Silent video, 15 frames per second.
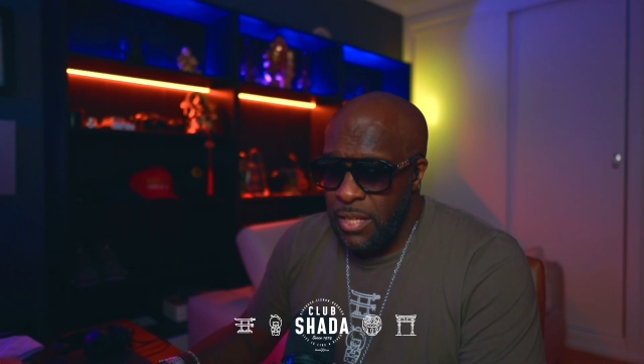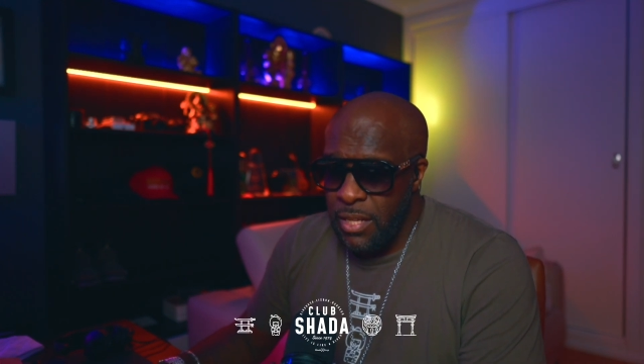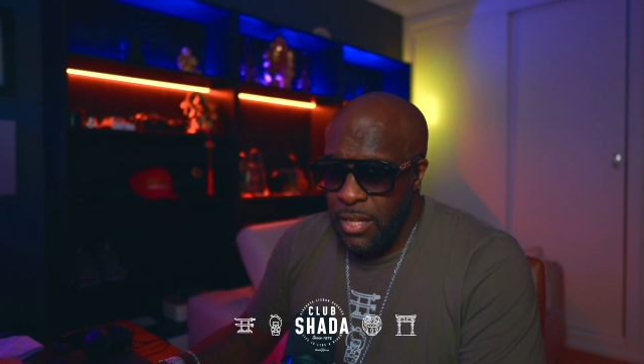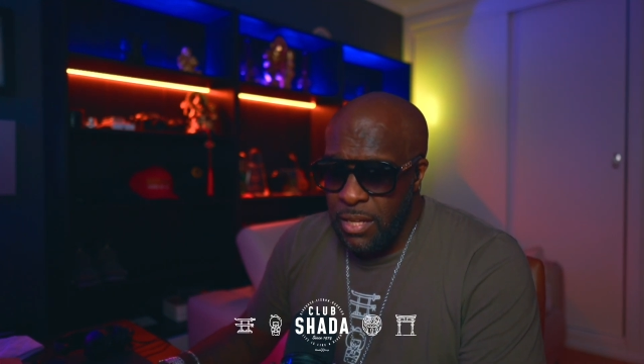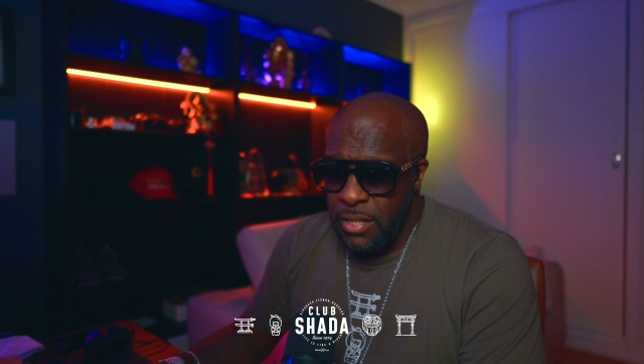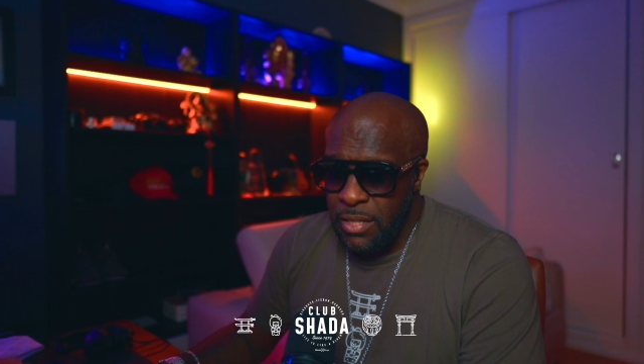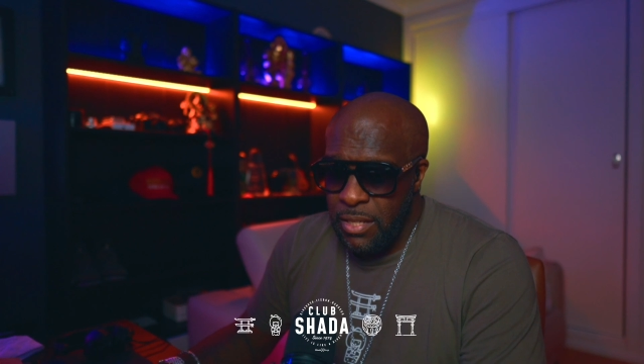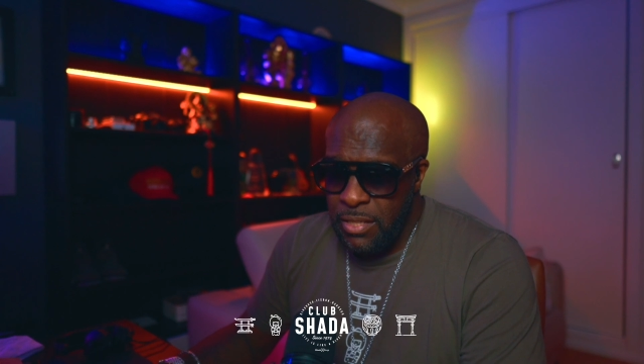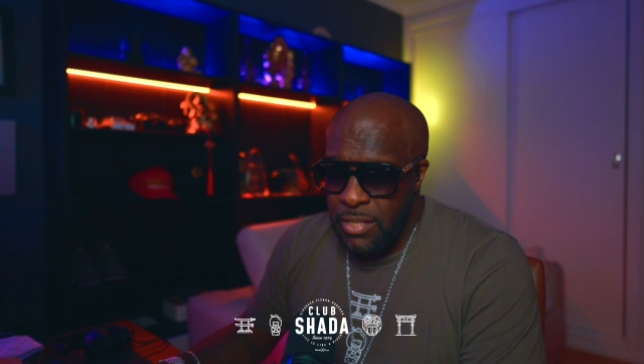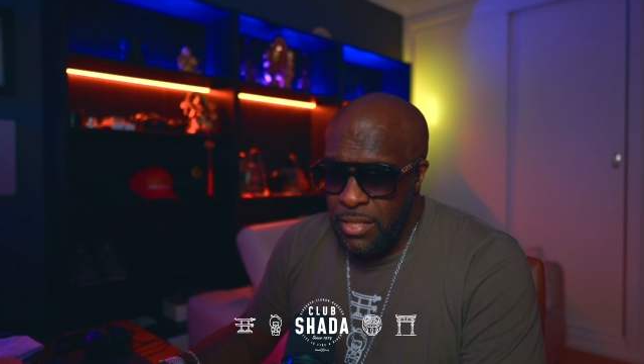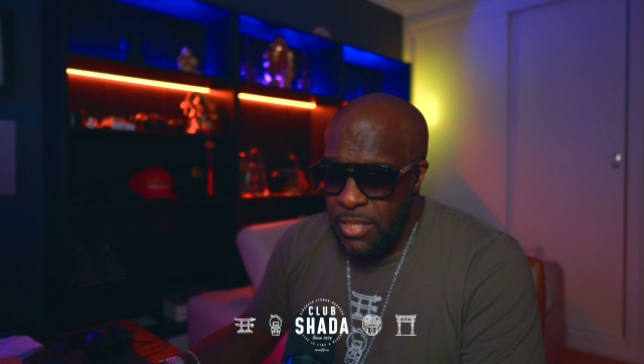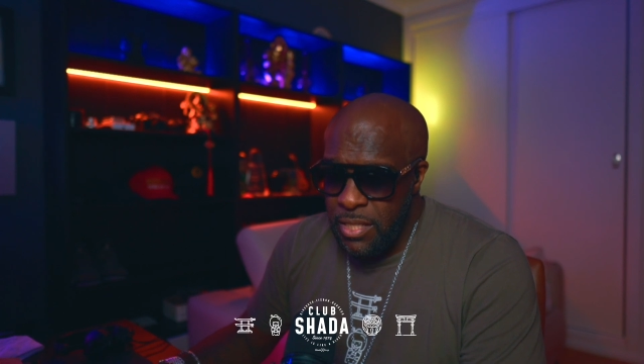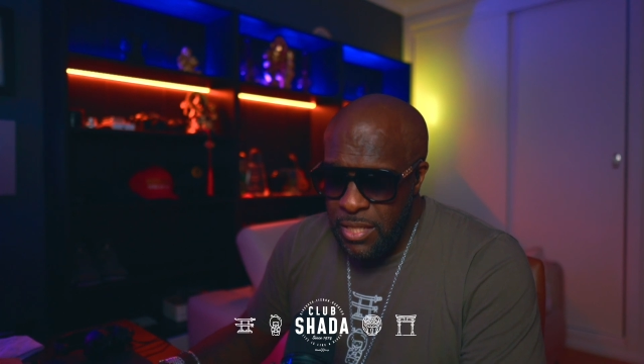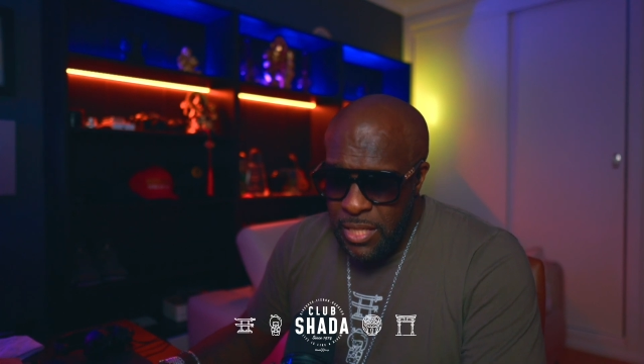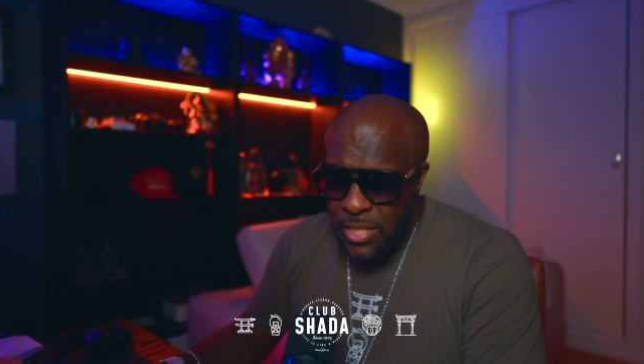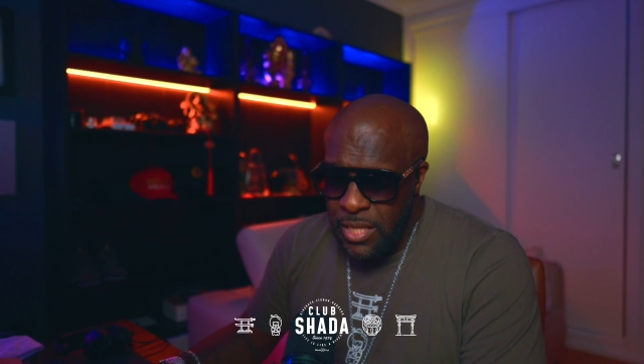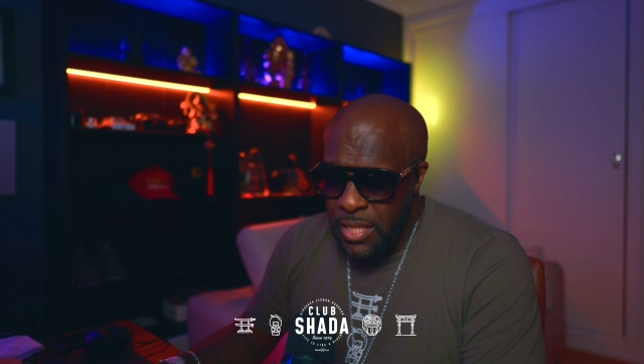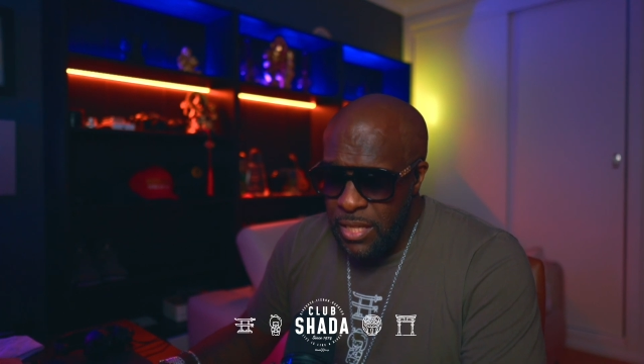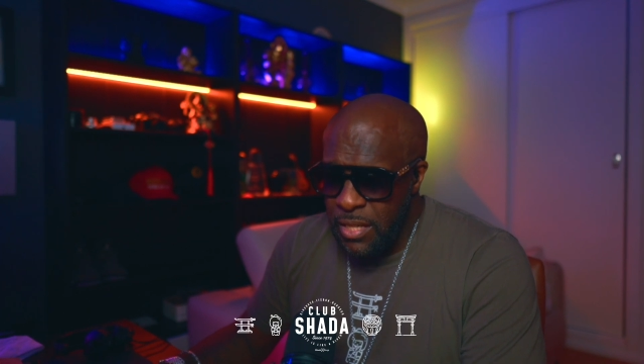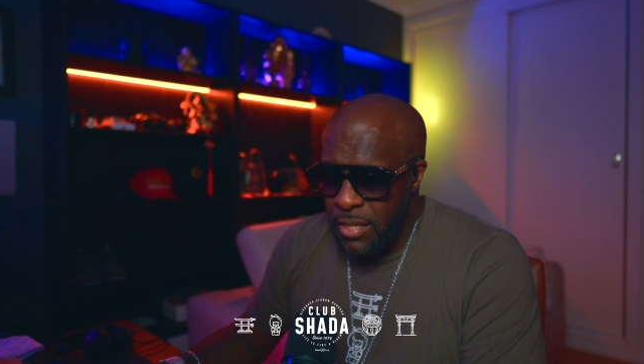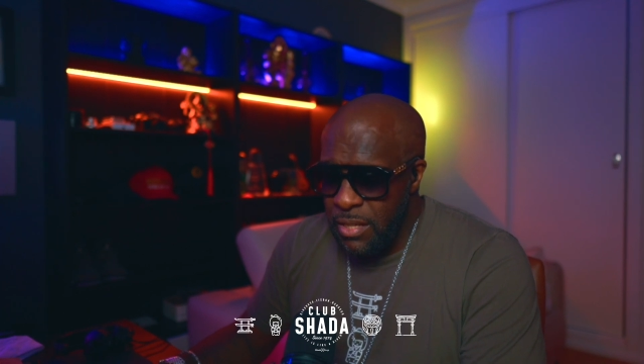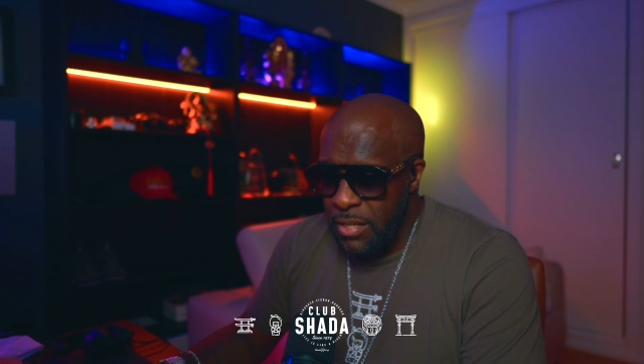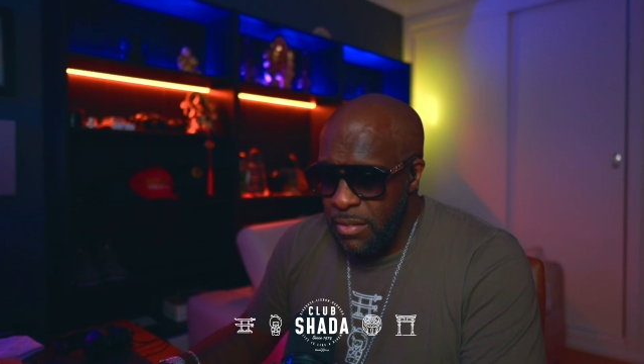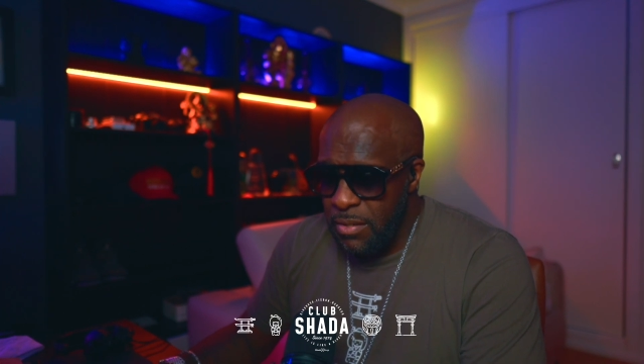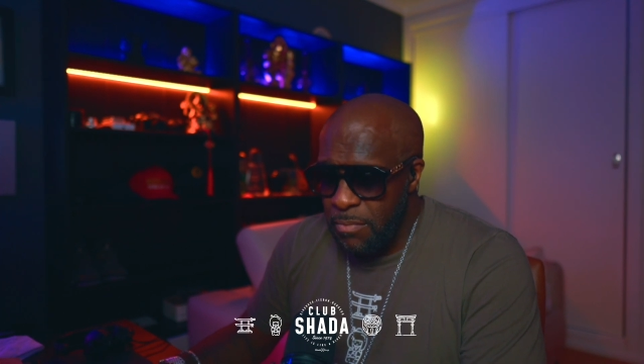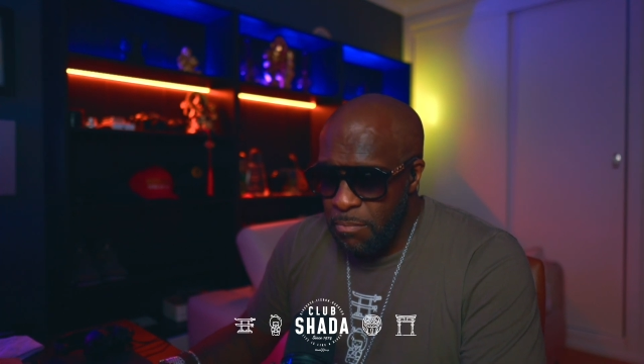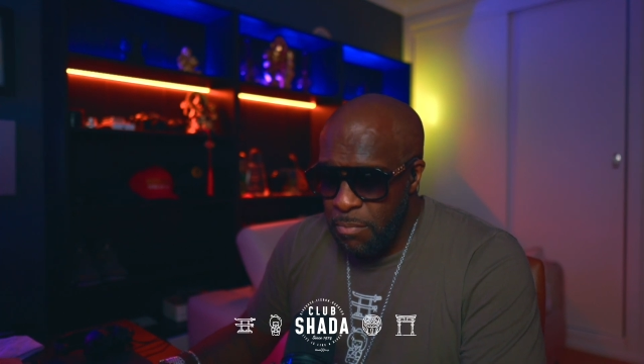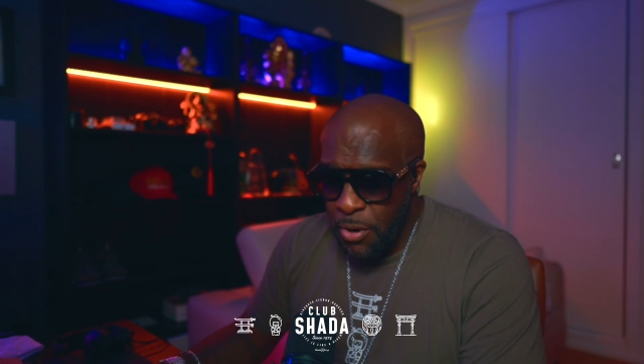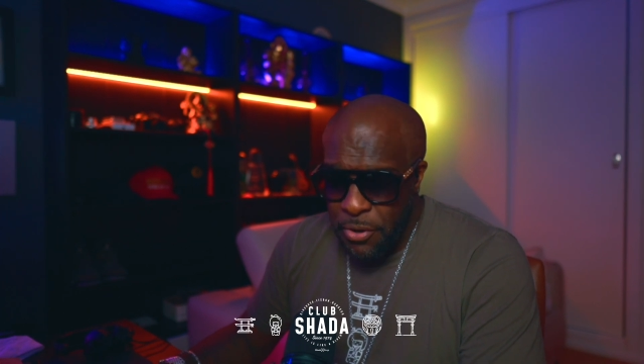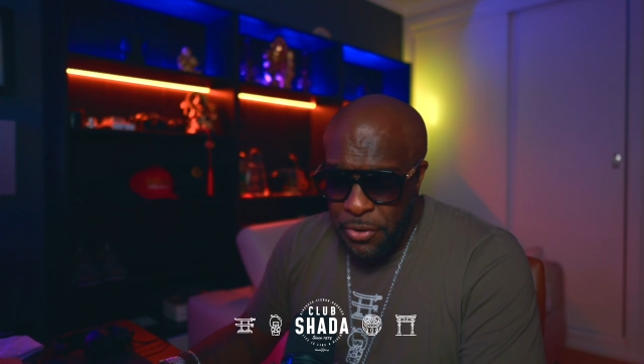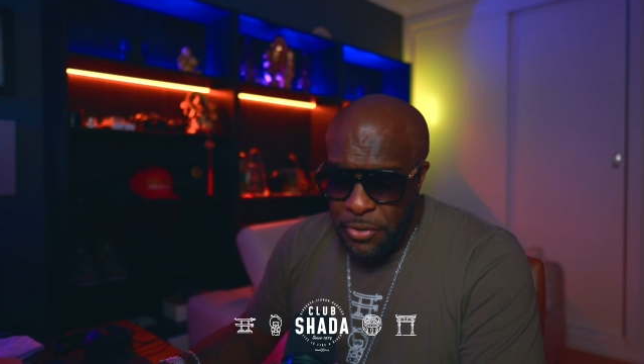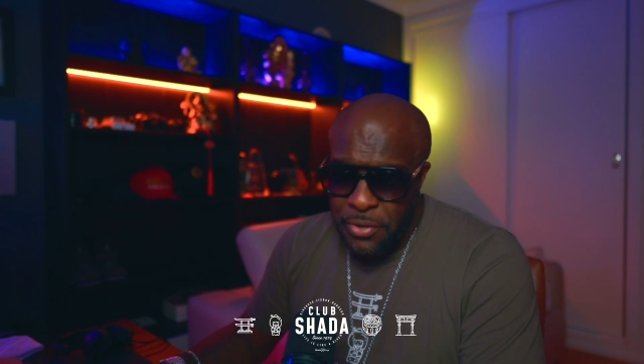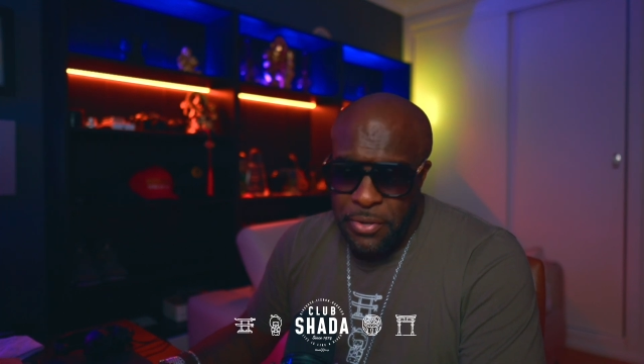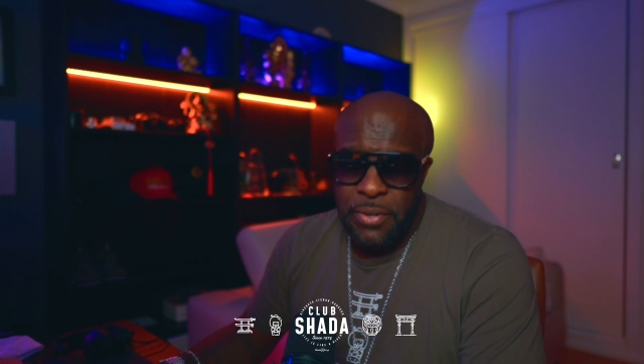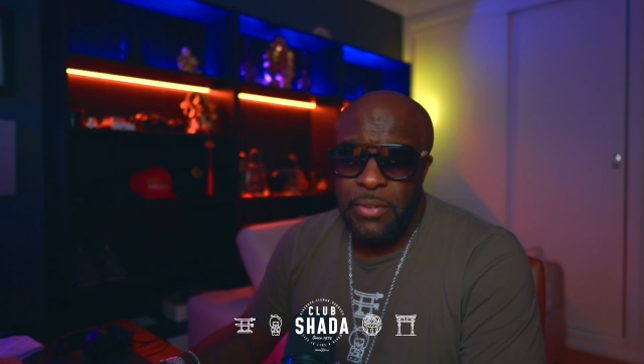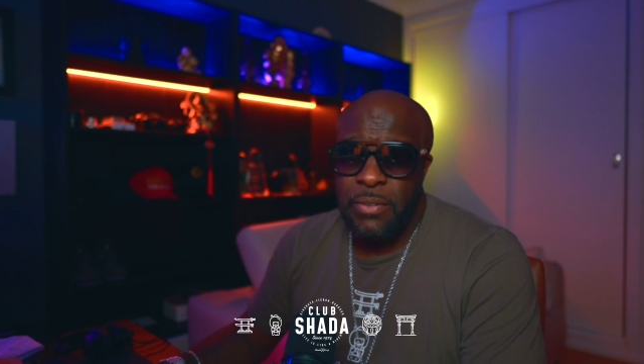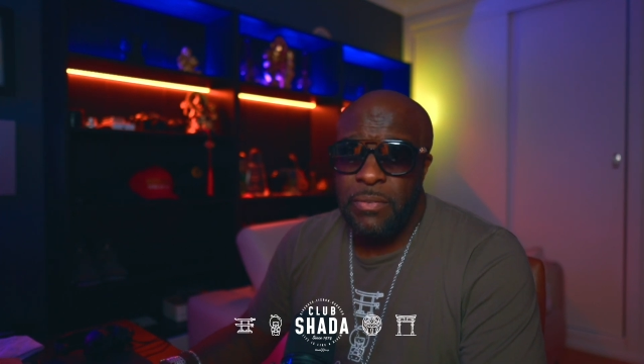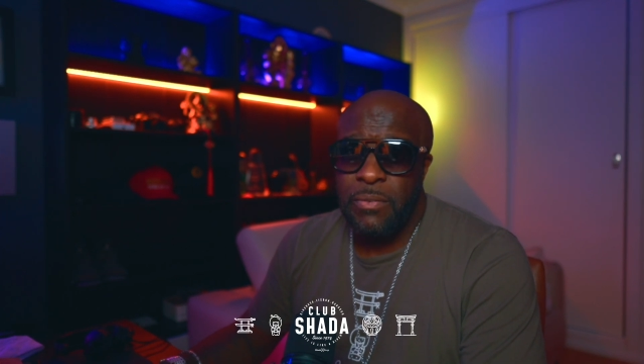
the, the C D burner,